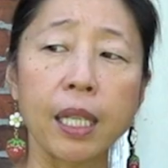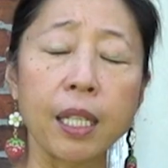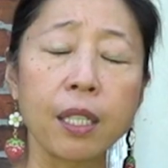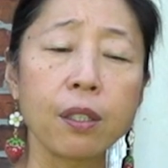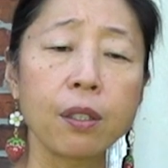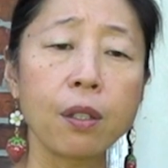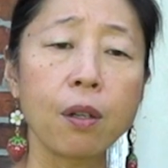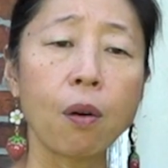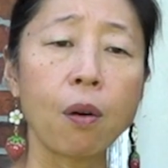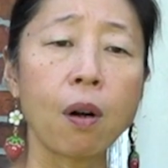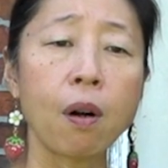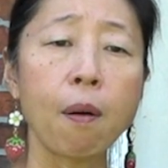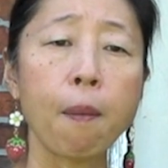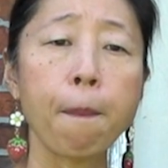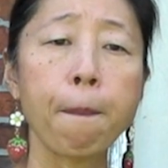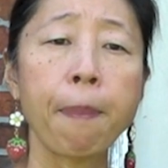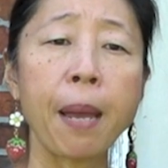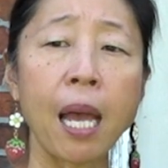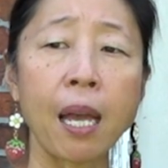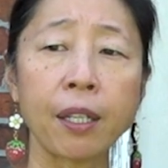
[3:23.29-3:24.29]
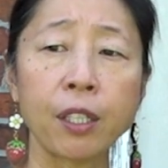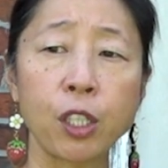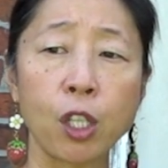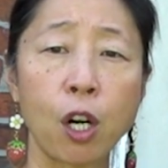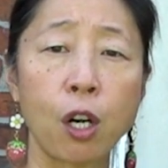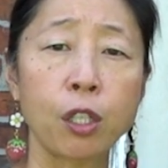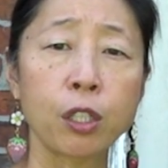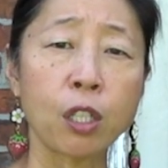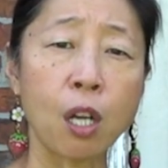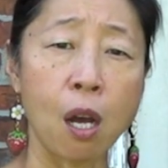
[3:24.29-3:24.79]
In your
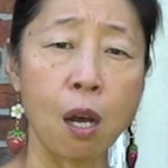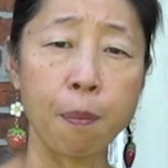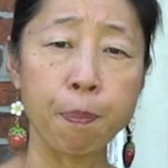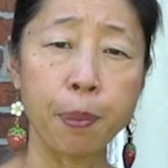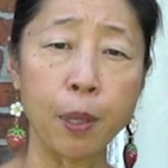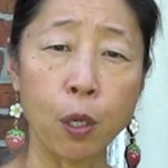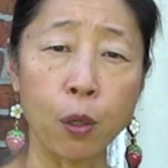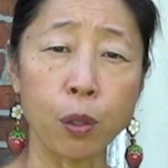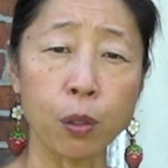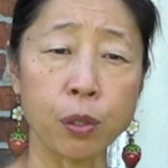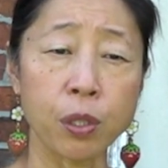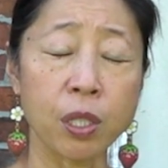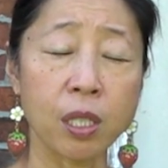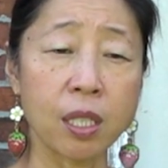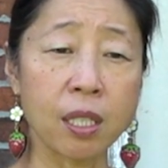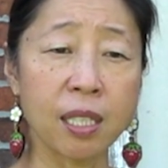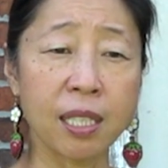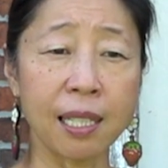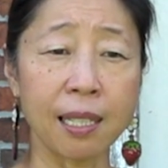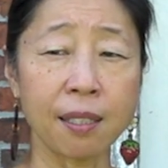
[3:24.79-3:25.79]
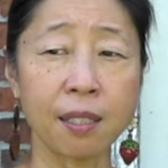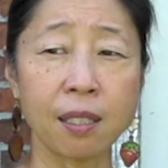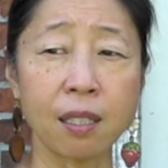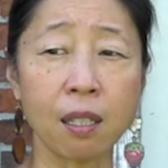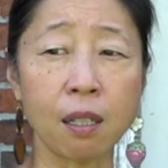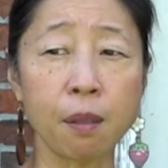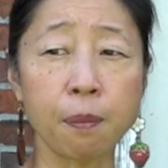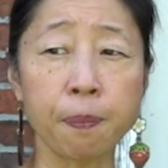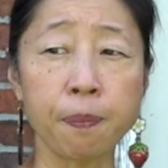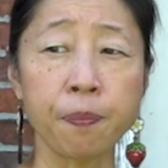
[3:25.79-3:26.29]
backyard compost
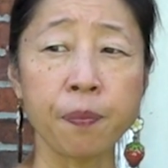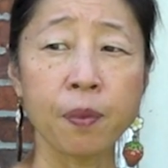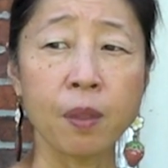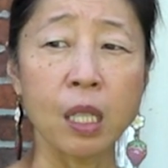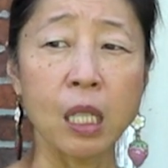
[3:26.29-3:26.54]
system,